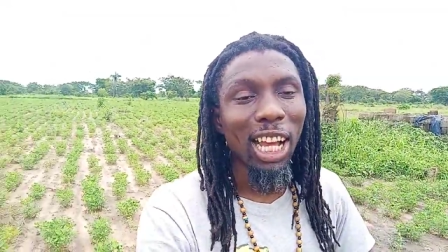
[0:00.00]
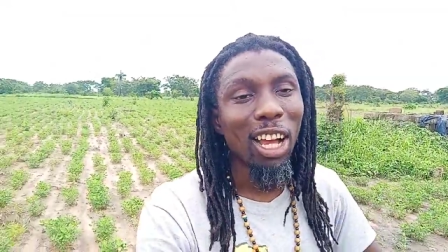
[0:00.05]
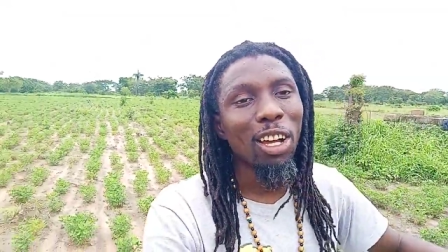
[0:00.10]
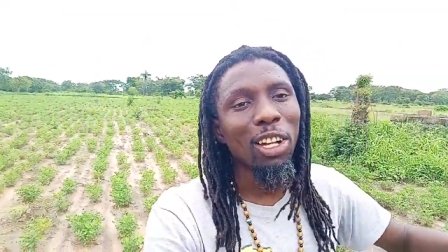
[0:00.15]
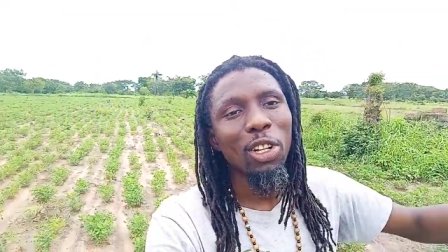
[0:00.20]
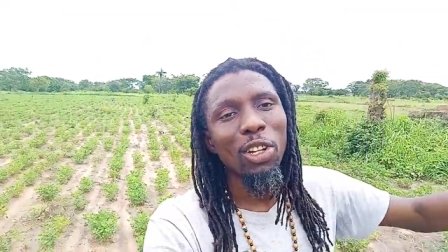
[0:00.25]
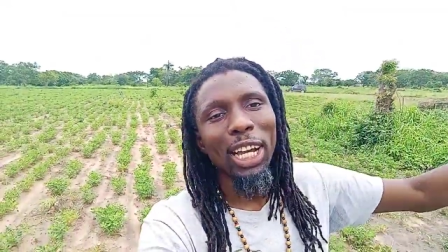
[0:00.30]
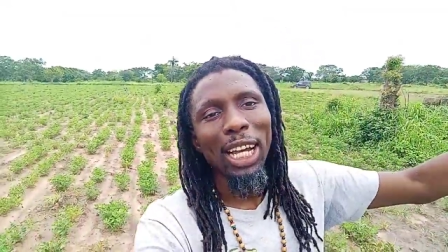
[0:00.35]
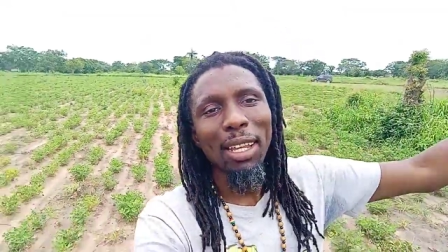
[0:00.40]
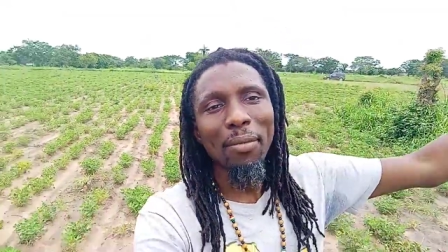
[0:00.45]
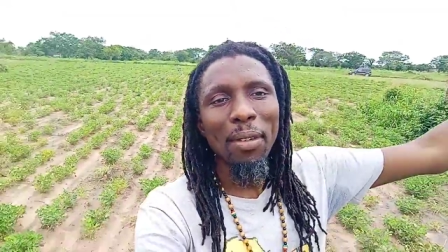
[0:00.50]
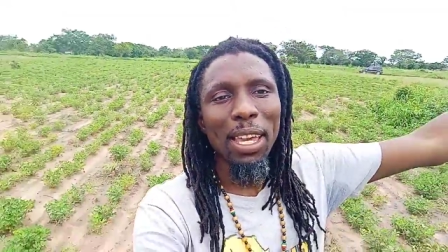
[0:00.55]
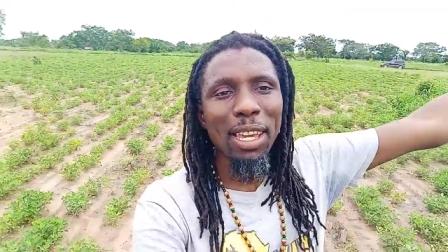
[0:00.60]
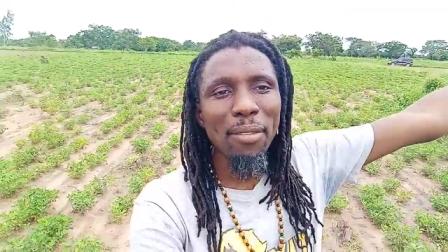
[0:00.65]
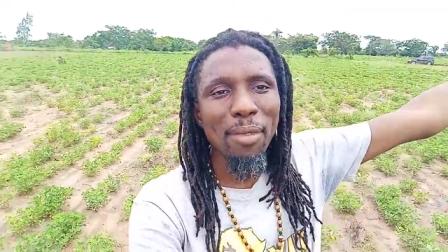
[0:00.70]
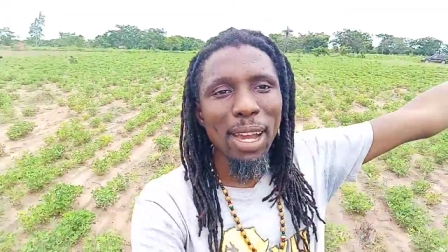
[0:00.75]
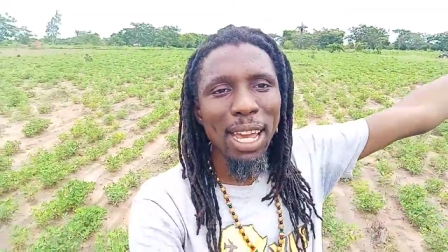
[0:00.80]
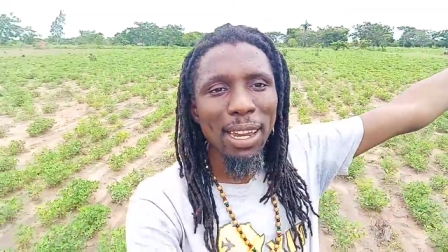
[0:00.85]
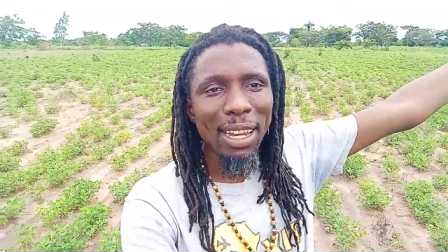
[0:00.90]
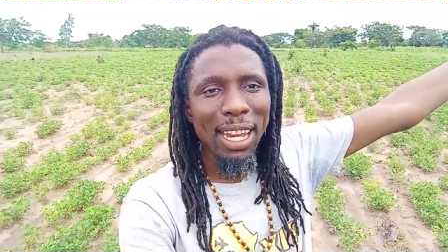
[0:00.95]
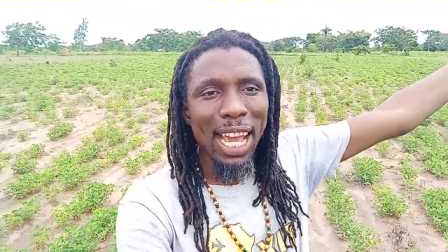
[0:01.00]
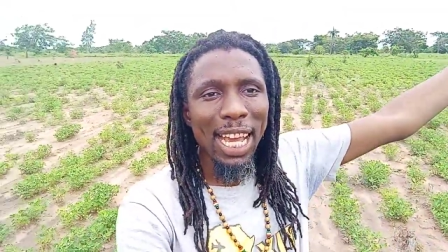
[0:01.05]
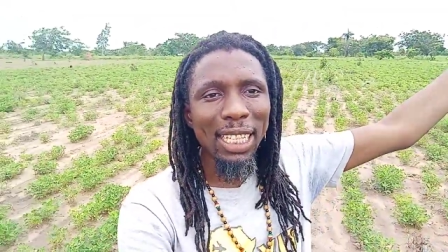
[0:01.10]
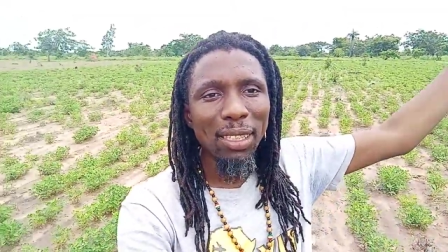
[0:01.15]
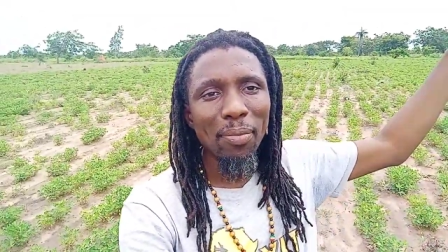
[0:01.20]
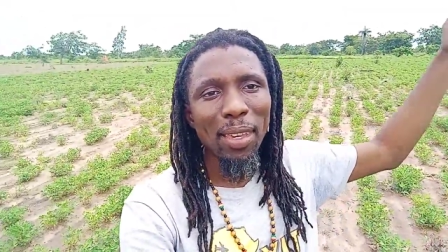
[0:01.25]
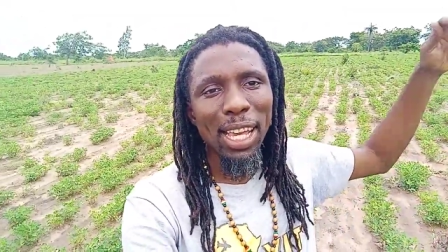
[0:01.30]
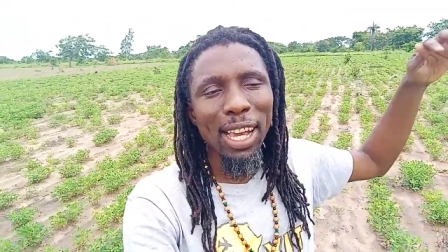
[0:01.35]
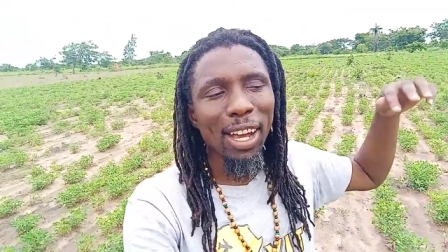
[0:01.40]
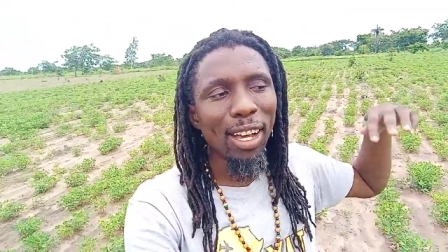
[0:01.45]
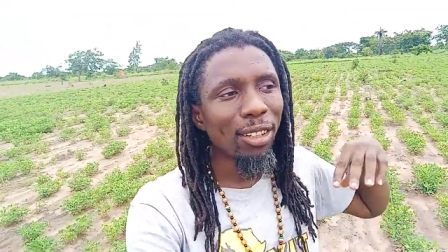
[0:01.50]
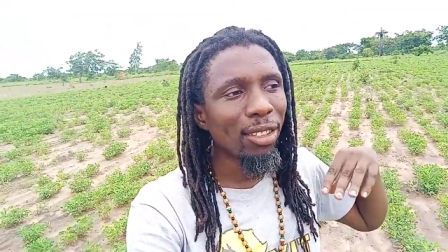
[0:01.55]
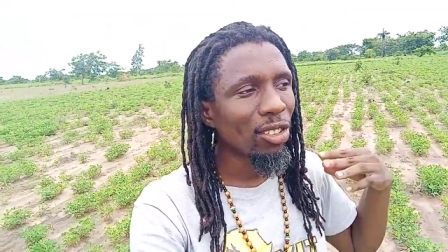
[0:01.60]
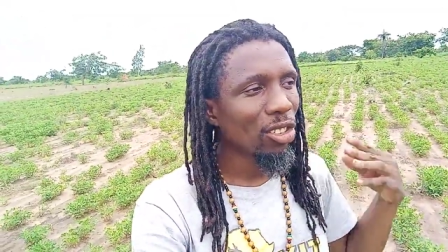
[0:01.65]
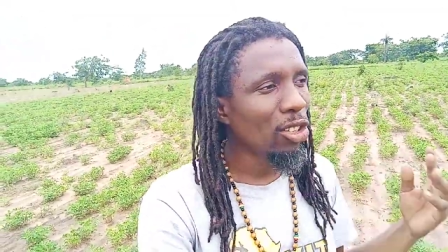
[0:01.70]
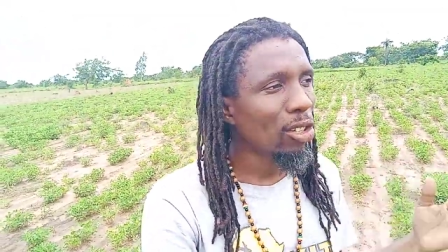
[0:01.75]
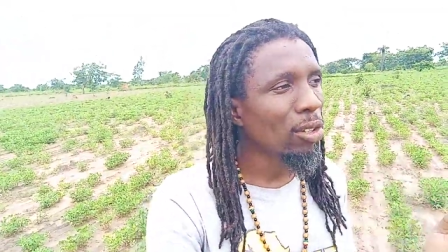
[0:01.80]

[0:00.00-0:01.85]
Oh, look at me in my nice big house.